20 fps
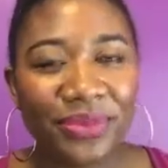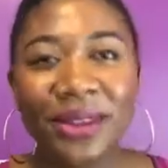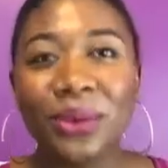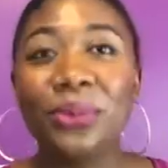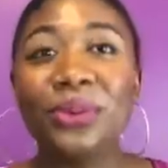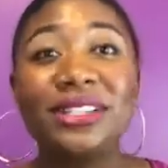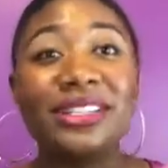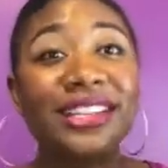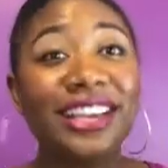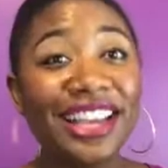
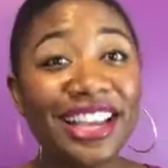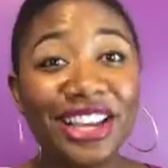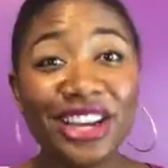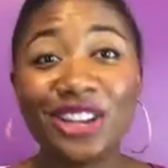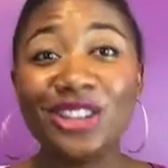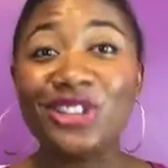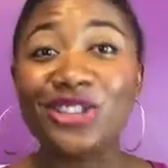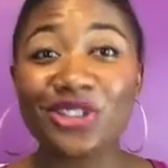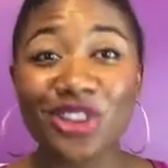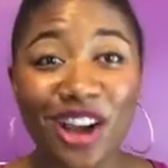We're 10 years
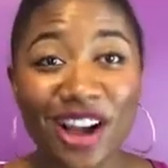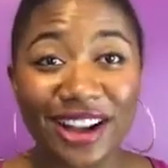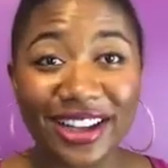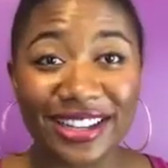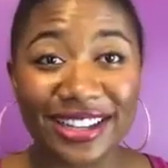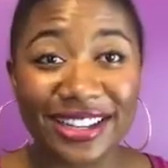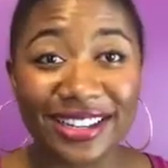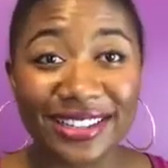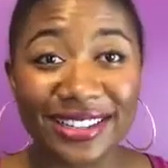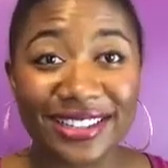strong in
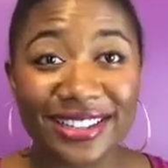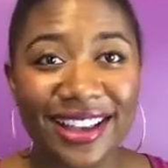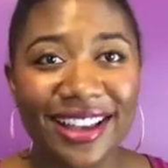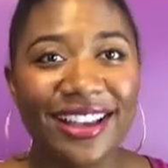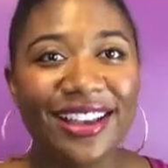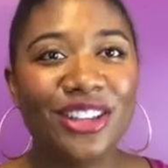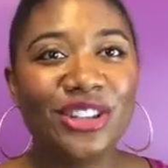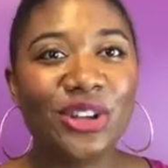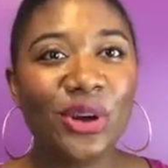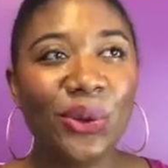this,
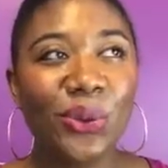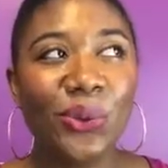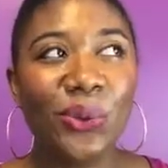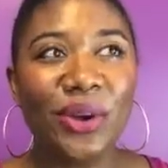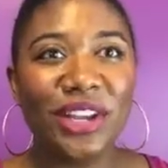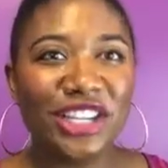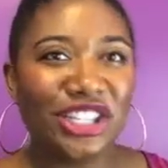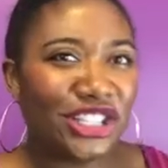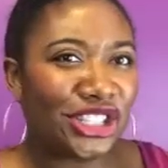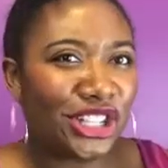so
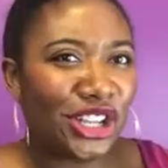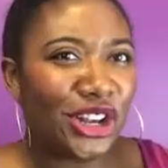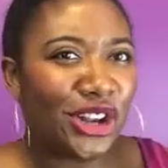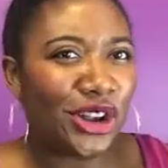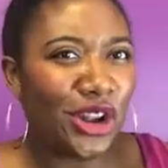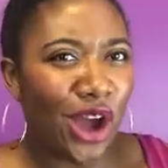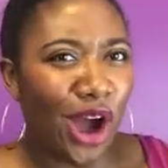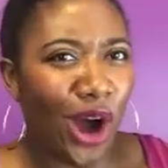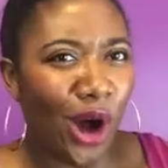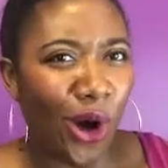we should
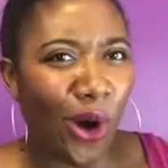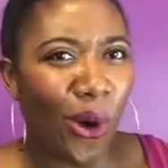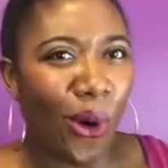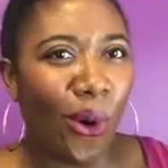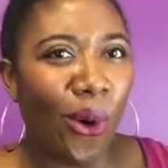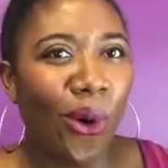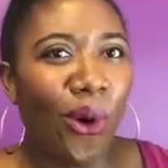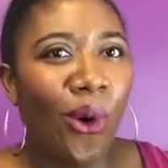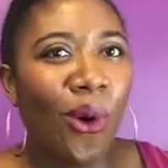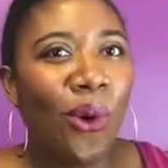know
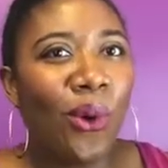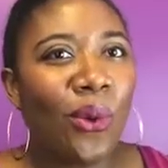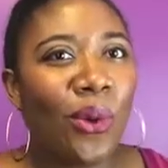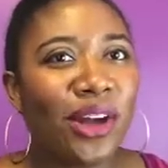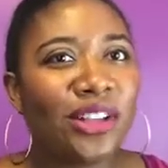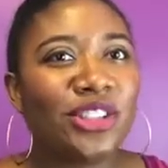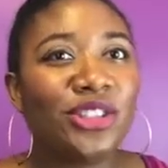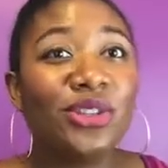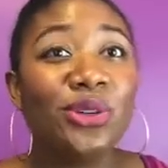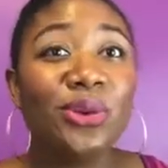
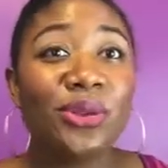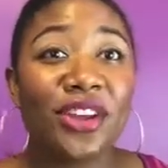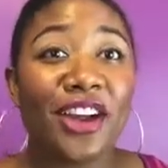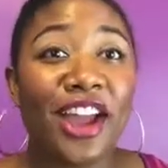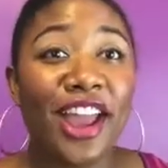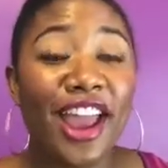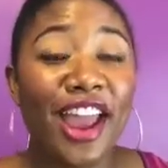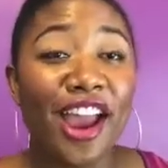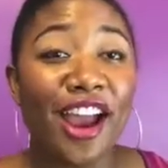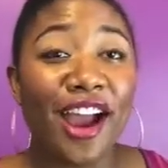what to do with our
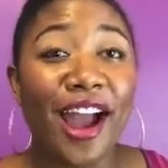hair.